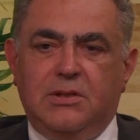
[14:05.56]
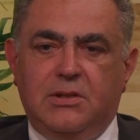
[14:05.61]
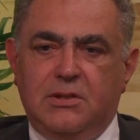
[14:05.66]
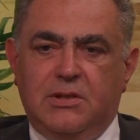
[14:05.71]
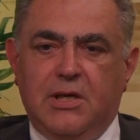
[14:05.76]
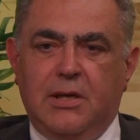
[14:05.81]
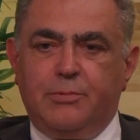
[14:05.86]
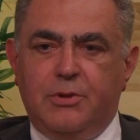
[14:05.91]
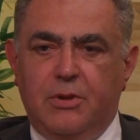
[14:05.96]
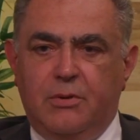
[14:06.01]
is
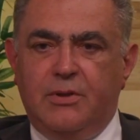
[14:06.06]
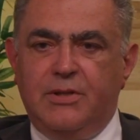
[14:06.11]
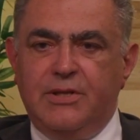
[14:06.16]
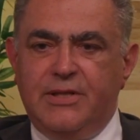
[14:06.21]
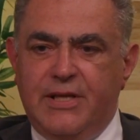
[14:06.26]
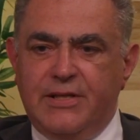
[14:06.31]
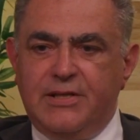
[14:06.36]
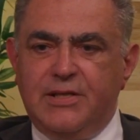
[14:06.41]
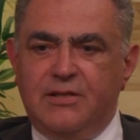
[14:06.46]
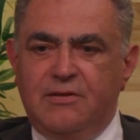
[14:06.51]
absolutely
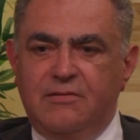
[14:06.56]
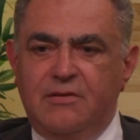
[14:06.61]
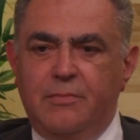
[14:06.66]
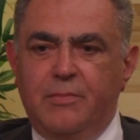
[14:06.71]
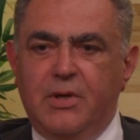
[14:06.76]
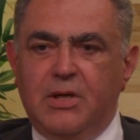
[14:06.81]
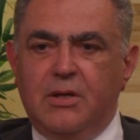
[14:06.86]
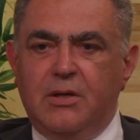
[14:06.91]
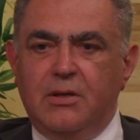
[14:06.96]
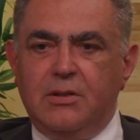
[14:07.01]
necessary
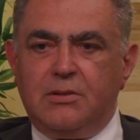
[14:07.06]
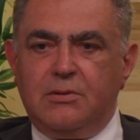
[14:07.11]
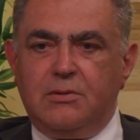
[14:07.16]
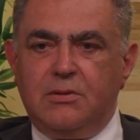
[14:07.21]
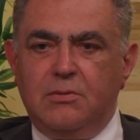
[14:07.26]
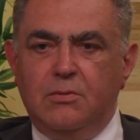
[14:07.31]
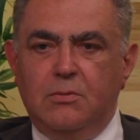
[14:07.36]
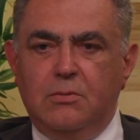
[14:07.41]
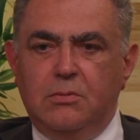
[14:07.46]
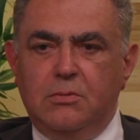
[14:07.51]

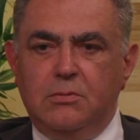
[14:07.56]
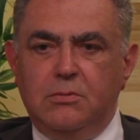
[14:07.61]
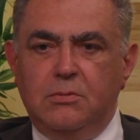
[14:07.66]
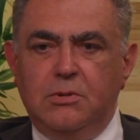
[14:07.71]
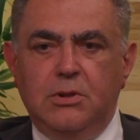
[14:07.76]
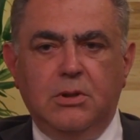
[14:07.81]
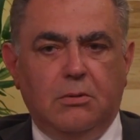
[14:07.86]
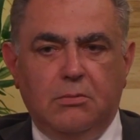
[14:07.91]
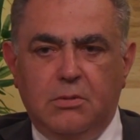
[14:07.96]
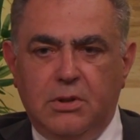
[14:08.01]
because,
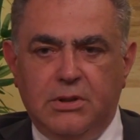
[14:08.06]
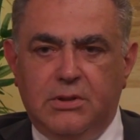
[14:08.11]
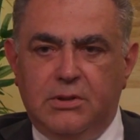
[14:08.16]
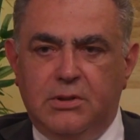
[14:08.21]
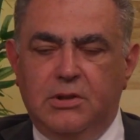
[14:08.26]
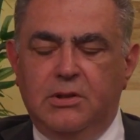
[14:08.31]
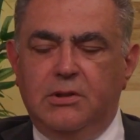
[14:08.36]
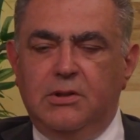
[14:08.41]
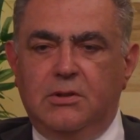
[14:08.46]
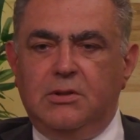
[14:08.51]

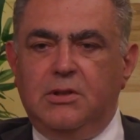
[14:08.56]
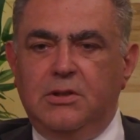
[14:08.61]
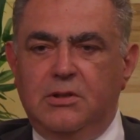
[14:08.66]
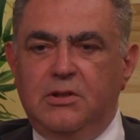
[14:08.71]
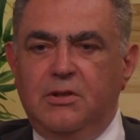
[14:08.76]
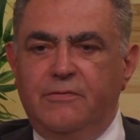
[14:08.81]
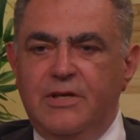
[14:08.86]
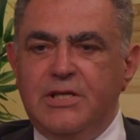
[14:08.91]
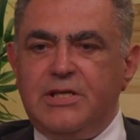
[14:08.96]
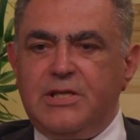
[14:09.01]

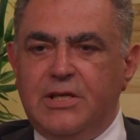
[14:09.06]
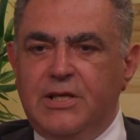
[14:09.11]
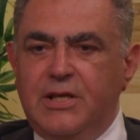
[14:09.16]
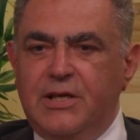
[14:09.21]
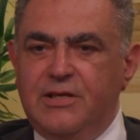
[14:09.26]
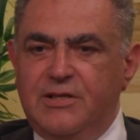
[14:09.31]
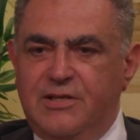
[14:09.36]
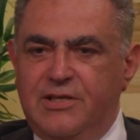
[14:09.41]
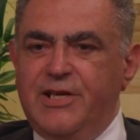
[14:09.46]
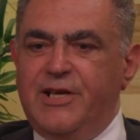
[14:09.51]
the risk
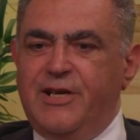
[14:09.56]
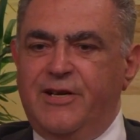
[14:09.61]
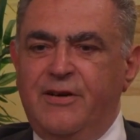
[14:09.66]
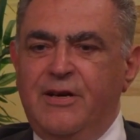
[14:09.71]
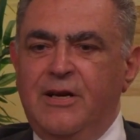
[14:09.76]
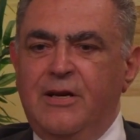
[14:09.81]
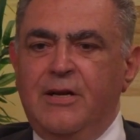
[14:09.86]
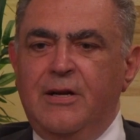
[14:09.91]
is there.